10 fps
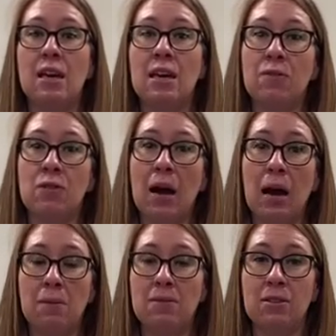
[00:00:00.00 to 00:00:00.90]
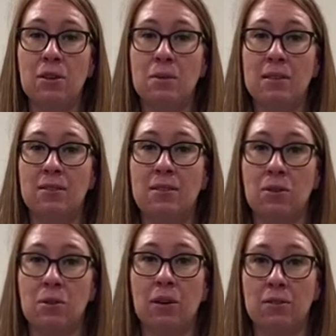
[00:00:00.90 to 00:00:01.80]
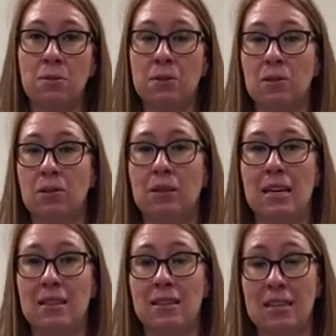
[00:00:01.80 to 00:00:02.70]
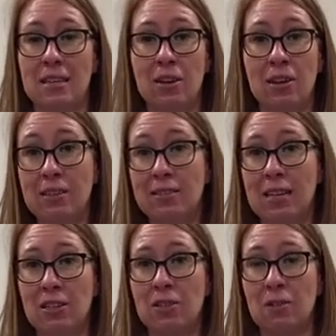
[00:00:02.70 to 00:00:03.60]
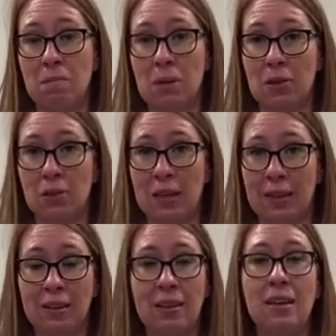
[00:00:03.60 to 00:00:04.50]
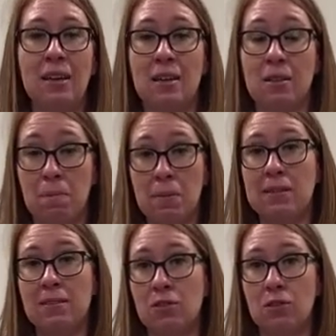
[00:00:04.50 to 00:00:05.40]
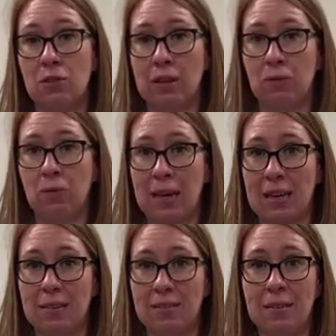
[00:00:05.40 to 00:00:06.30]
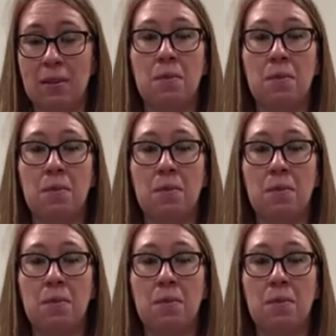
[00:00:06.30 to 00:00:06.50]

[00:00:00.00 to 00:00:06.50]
If you happen to come into hospital in the early stages of birthing, in the piece of string phase,